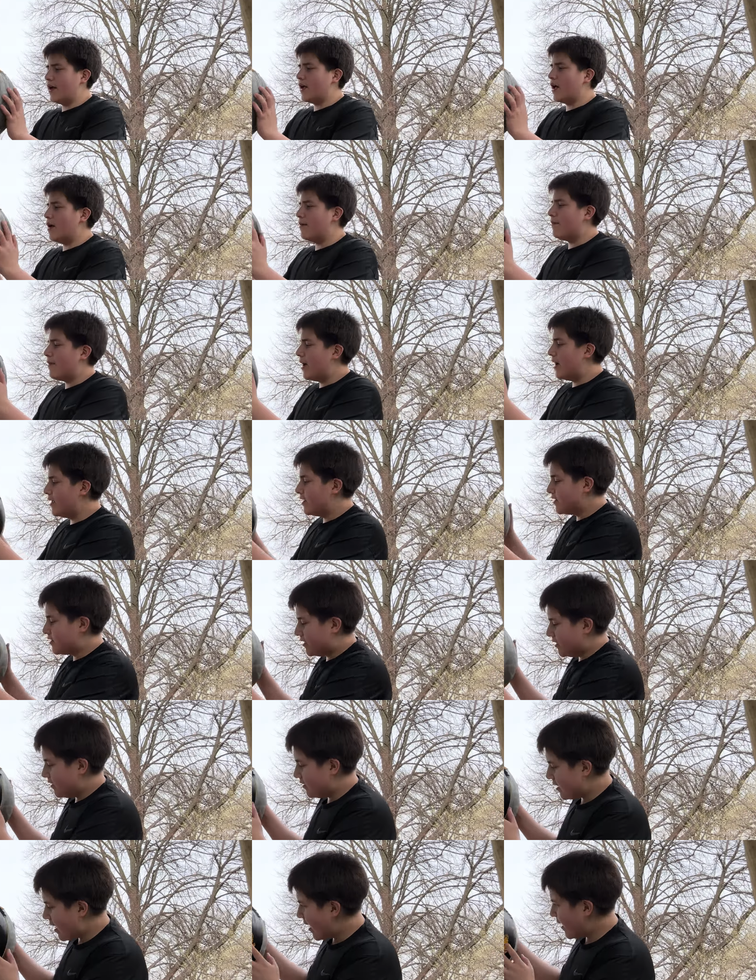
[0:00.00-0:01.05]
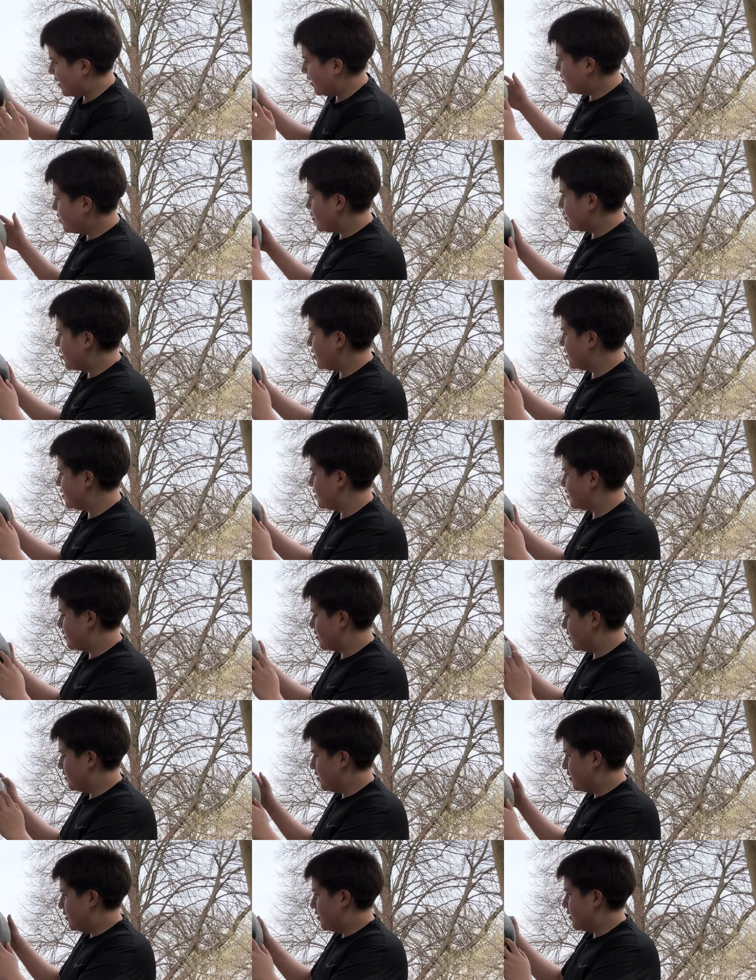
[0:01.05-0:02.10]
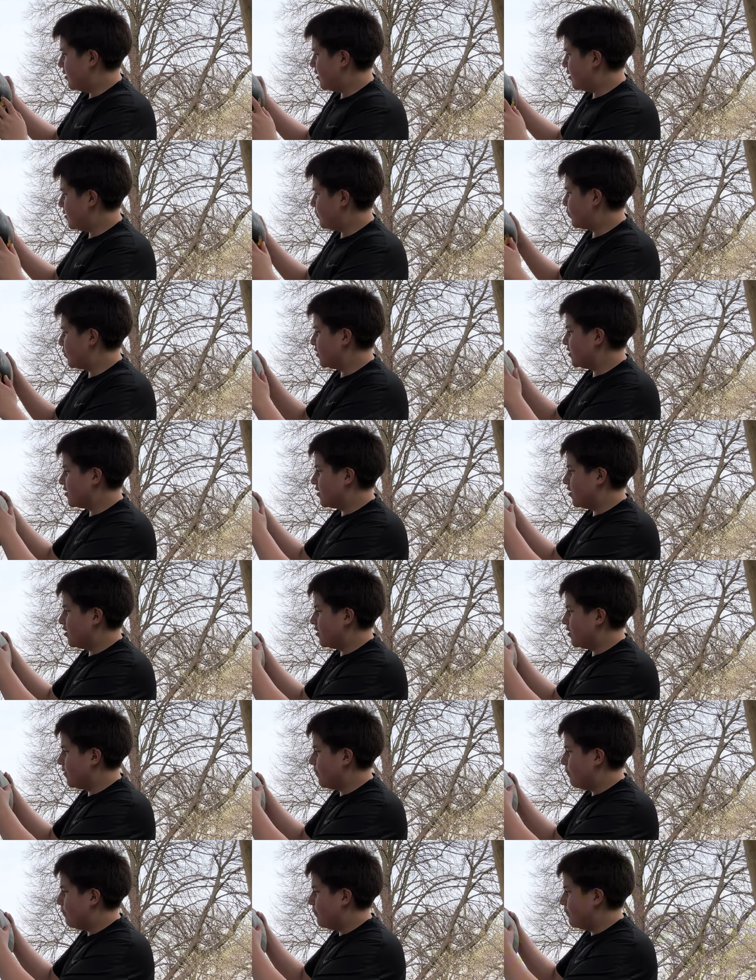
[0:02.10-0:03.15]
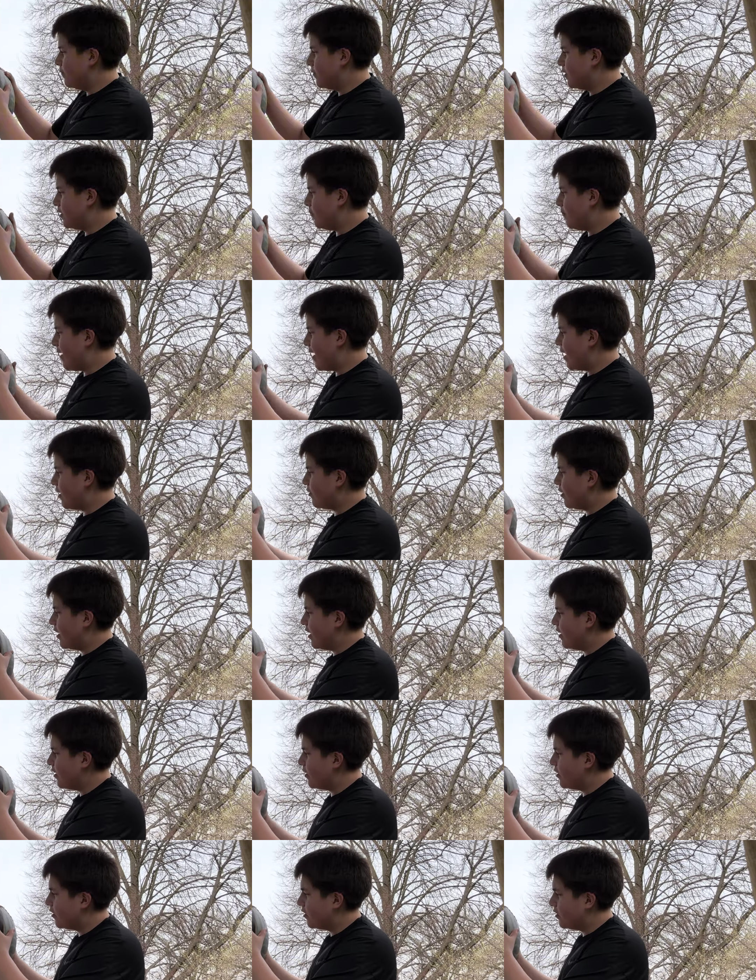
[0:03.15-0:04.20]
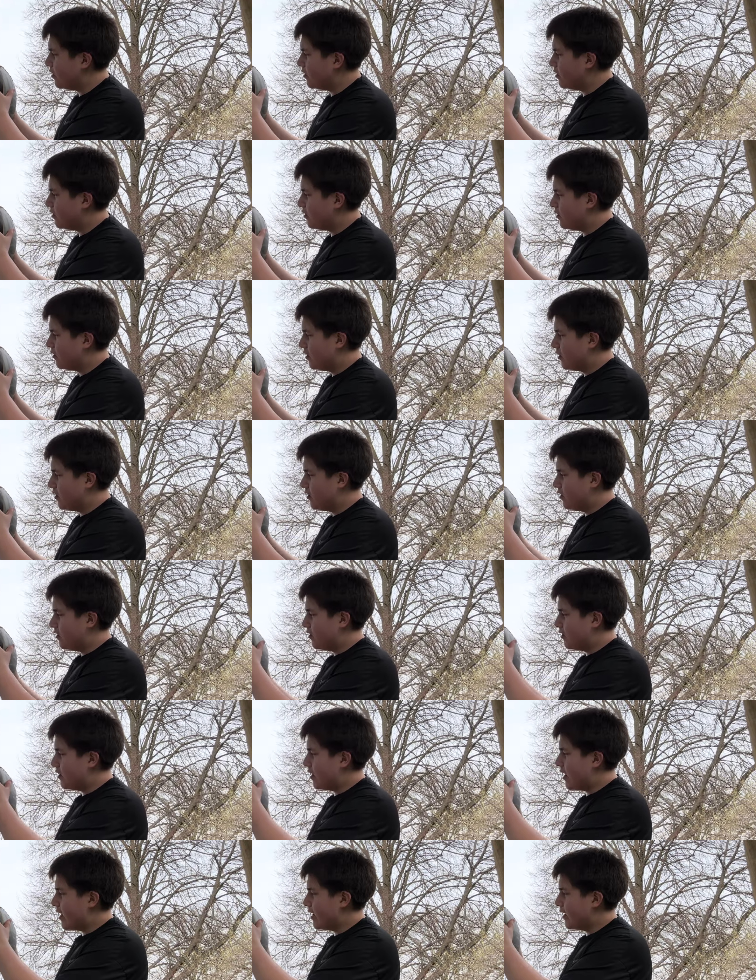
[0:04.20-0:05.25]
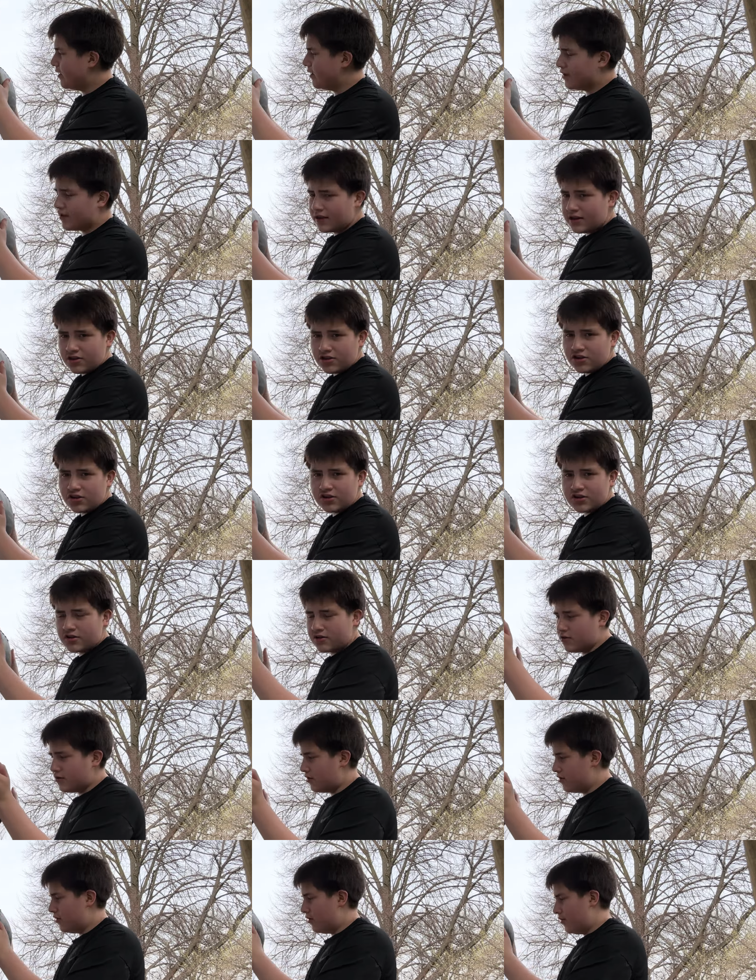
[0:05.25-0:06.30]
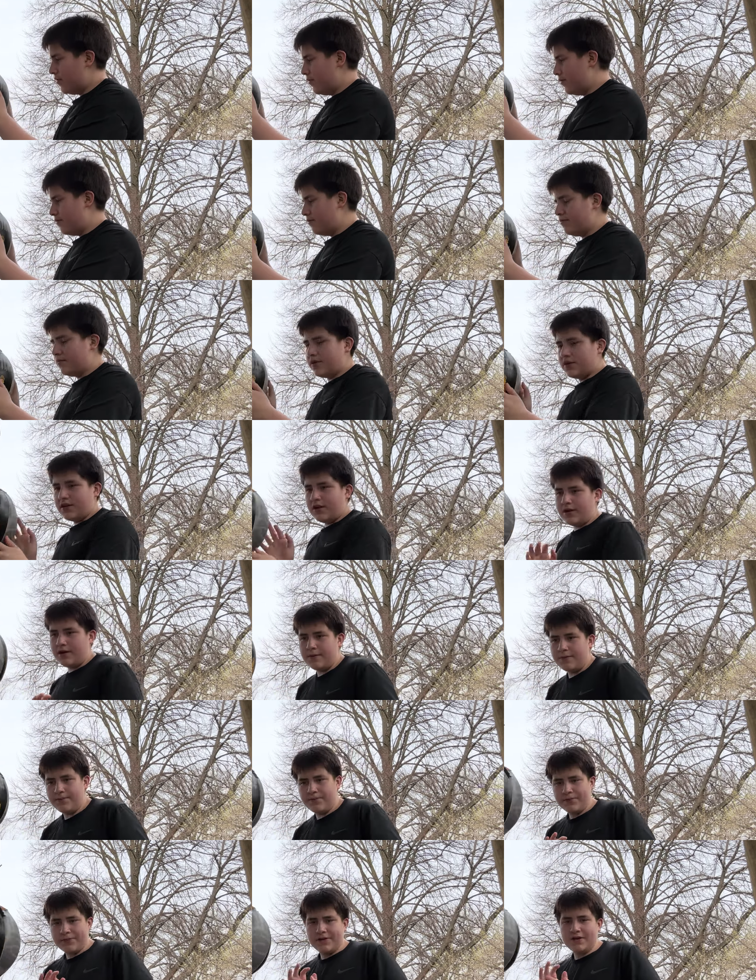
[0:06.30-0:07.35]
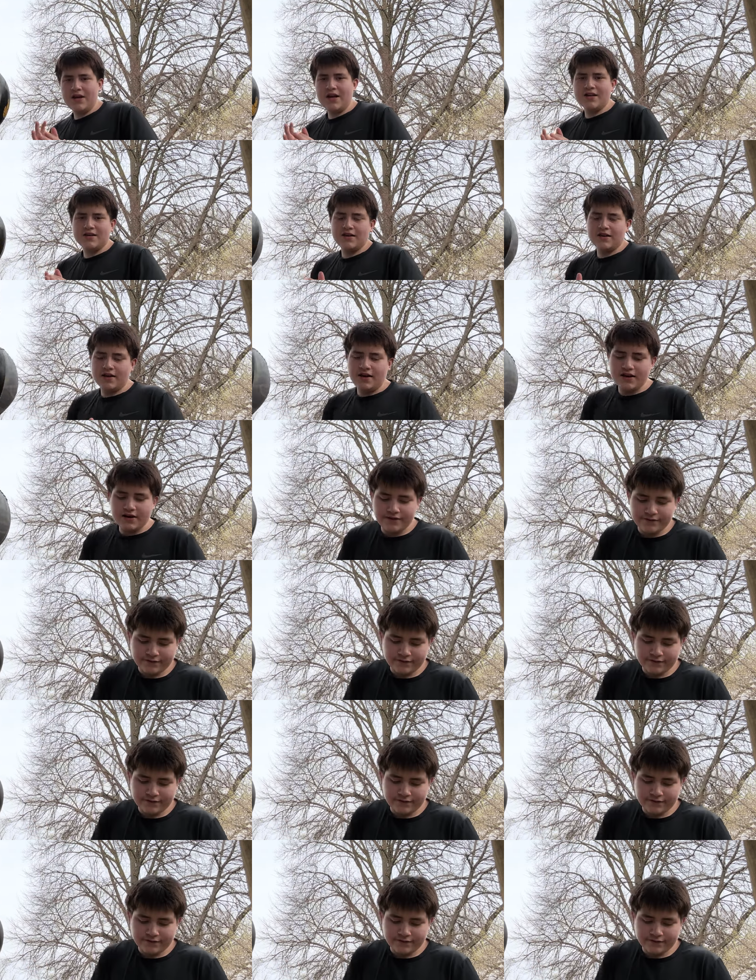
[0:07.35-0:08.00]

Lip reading: got mine in 9 inches. It's printed on the bag right here. 9 inches. But yeah, you guys can get it